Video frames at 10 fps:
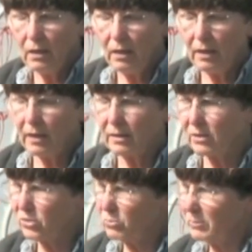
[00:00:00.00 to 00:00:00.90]
And then,
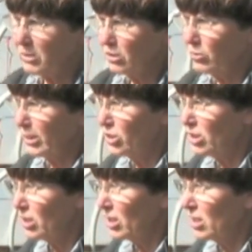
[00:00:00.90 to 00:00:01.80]
so what was the
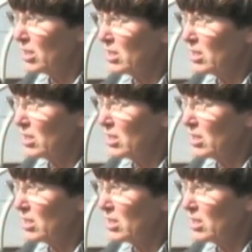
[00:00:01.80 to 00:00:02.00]
question again?